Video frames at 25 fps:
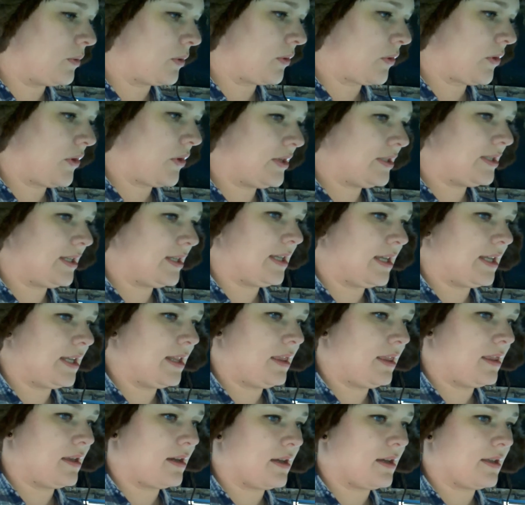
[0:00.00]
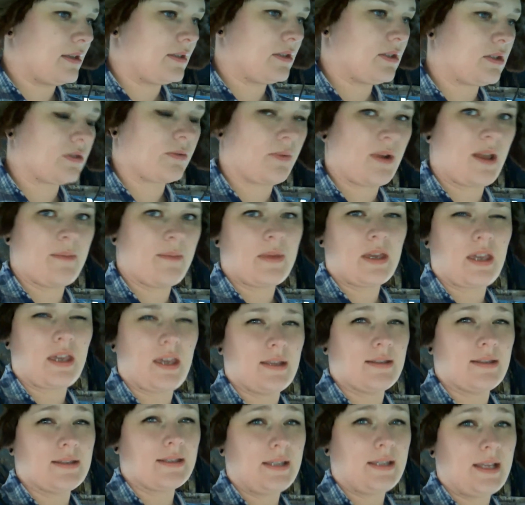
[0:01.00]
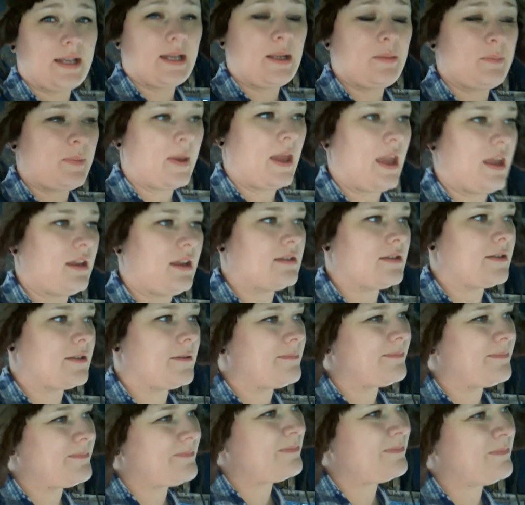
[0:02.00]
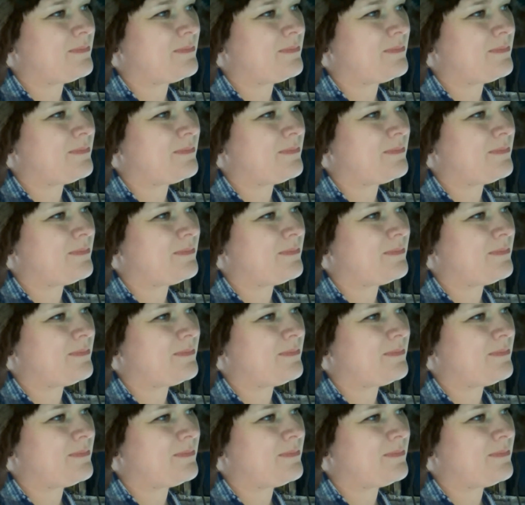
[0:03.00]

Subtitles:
we're going to get the ceramic insulating paint.